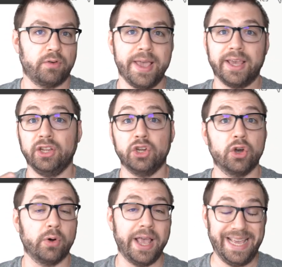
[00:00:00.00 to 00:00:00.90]
making, you
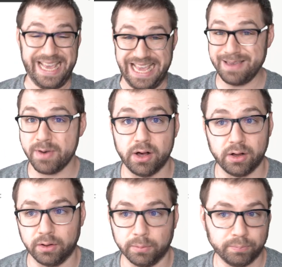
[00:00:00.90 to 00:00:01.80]
know, a
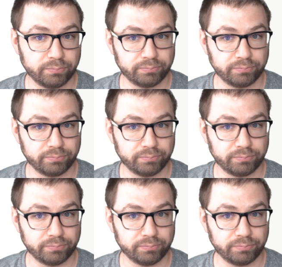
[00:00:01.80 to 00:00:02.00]
email